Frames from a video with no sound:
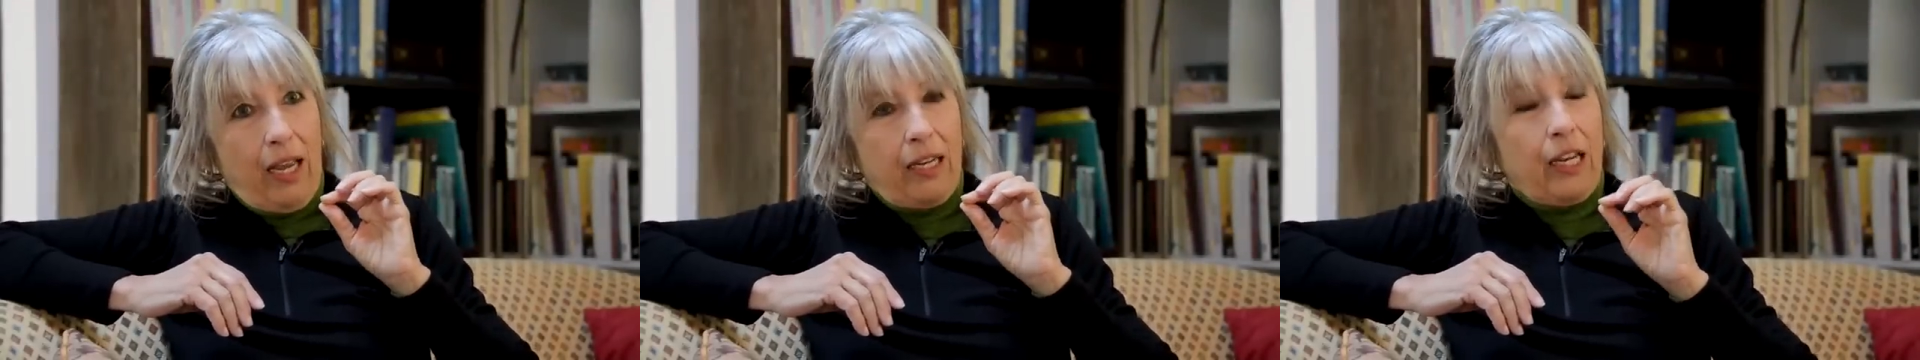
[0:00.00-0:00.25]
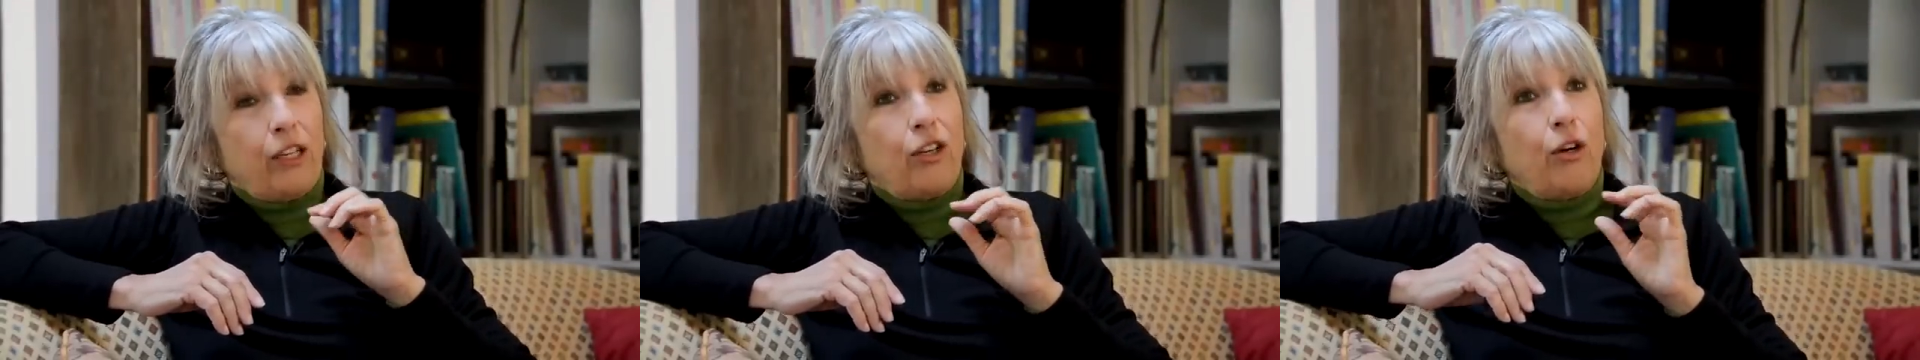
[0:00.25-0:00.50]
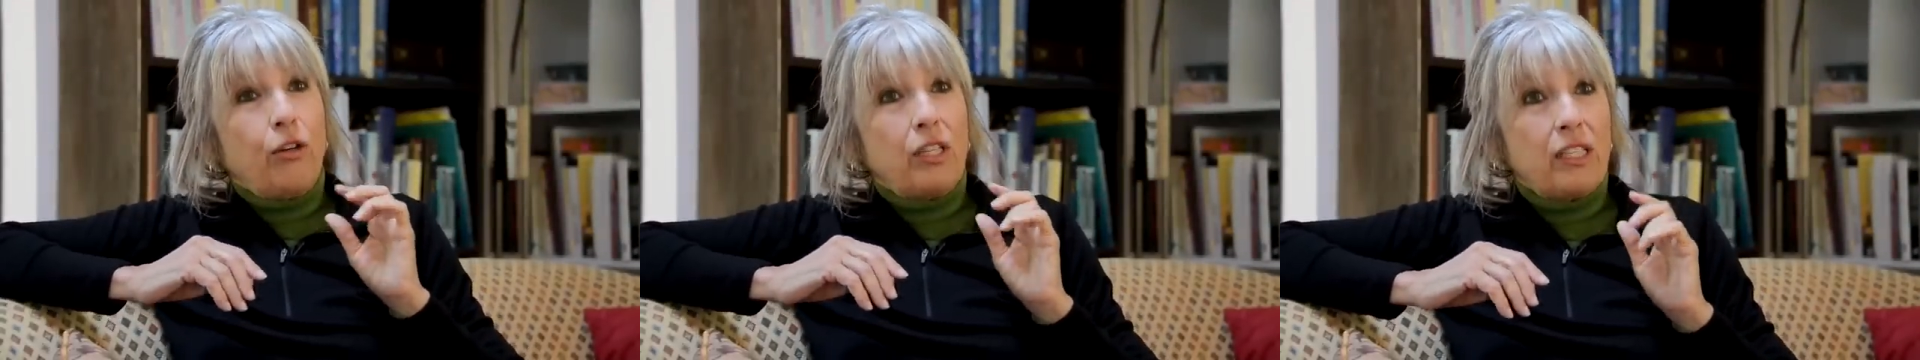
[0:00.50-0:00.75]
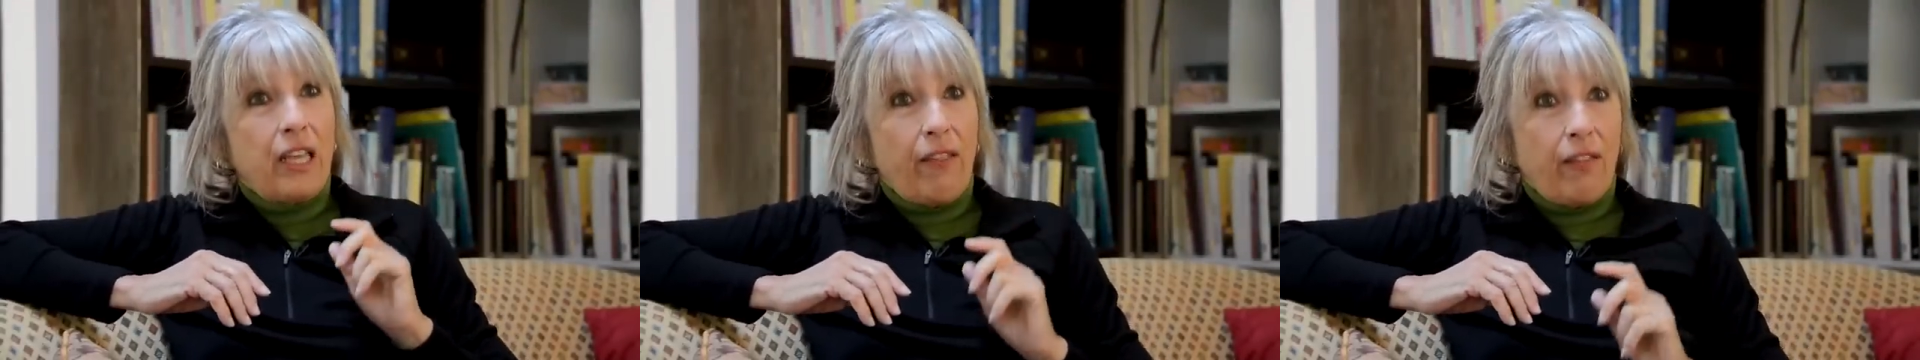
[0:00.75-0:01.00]
And I
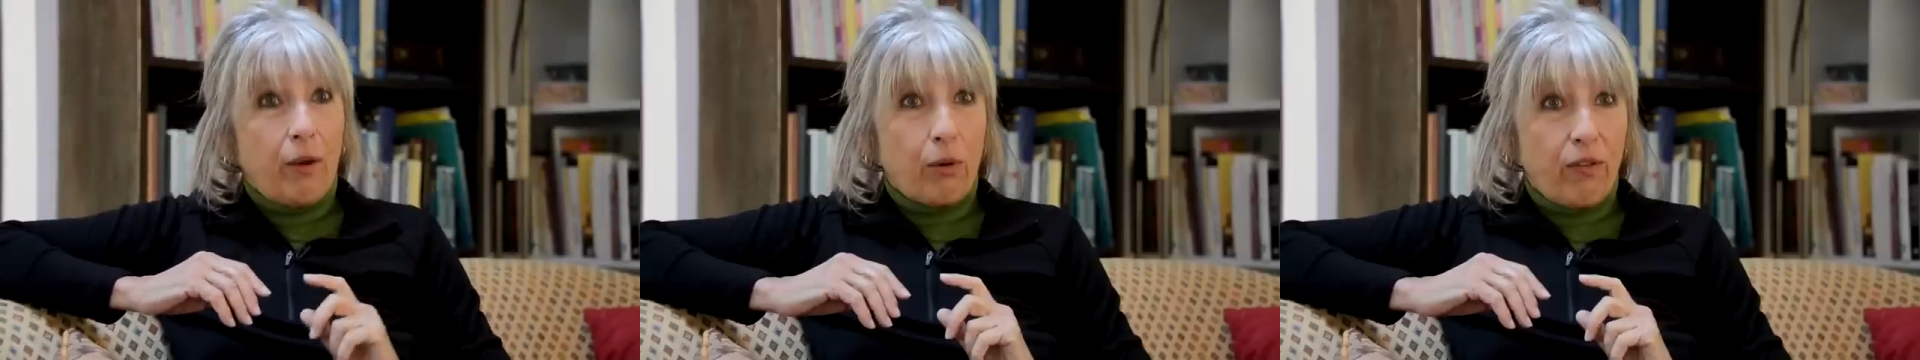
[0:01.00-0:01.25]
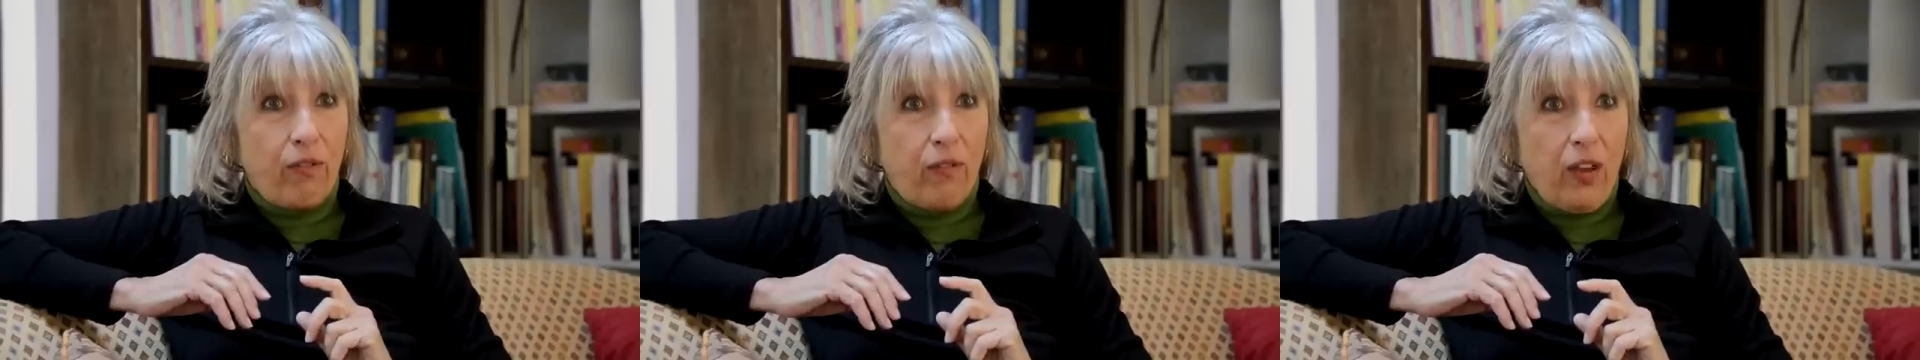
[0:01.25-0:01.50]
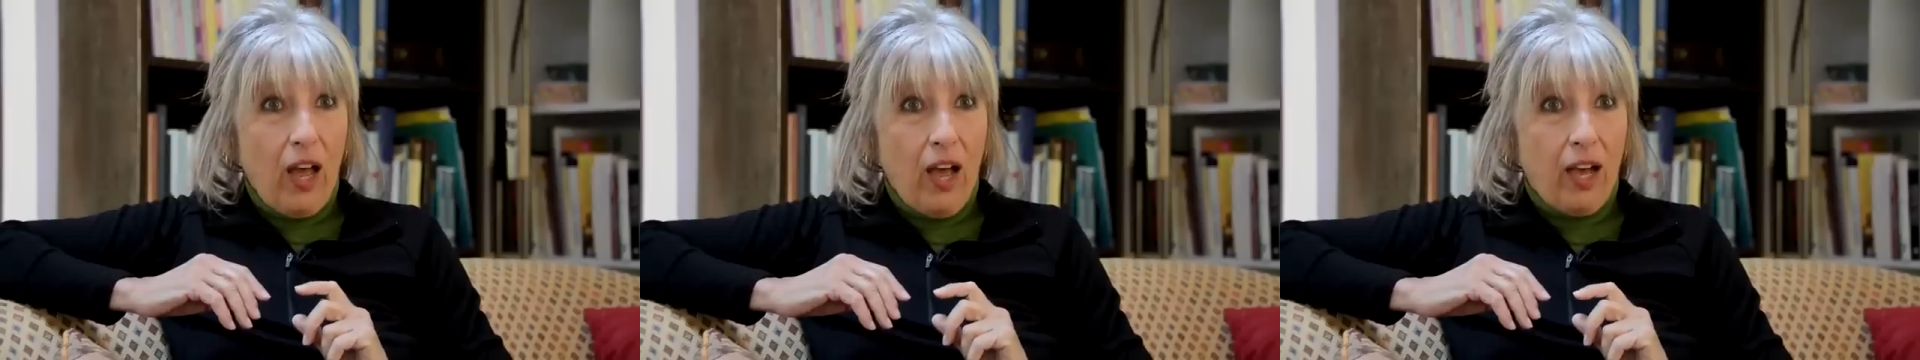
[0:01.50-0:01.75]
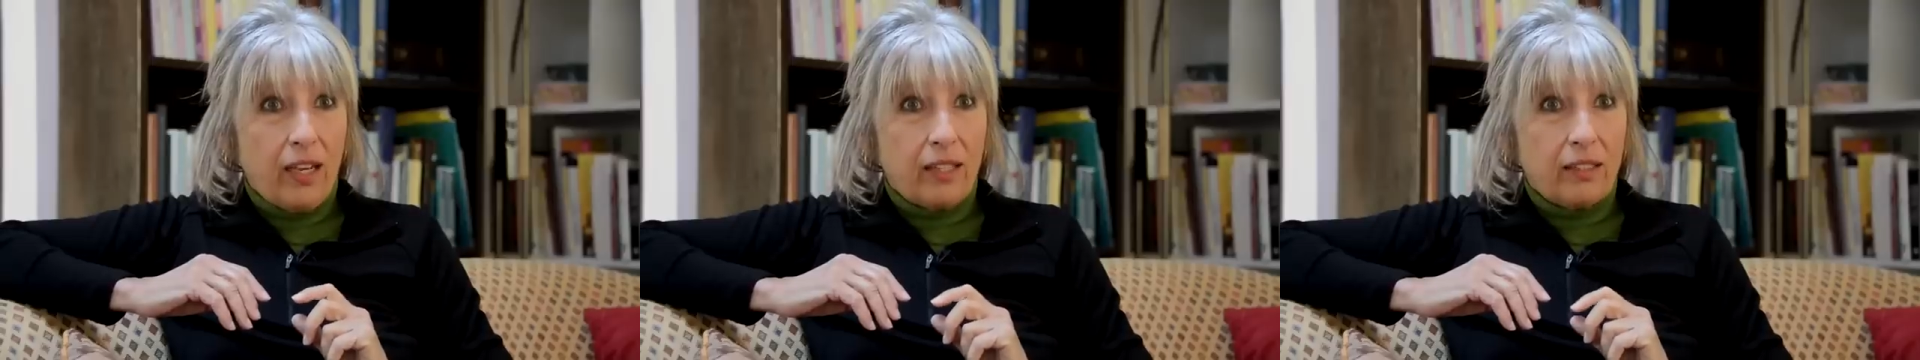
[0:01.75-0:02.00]
noticed that they were
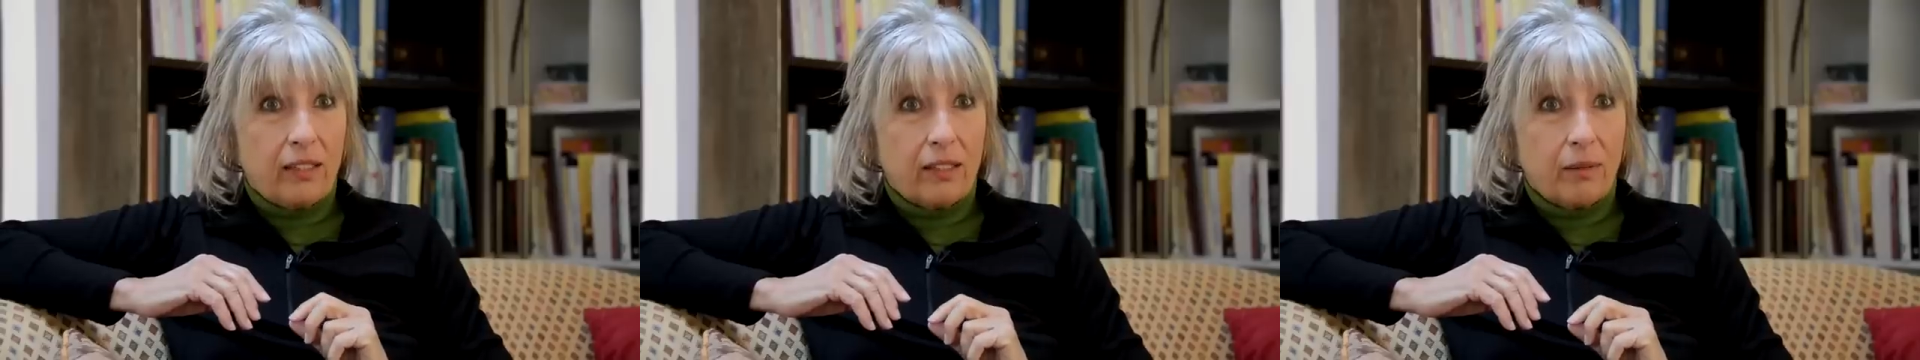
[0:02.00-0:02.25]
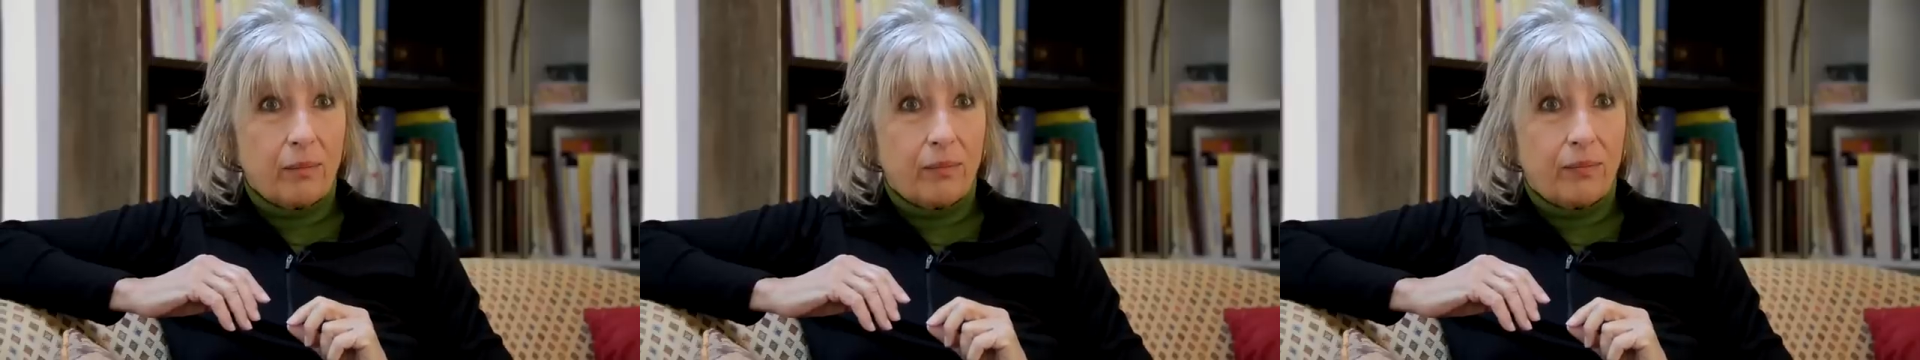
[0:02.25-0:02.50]
flies.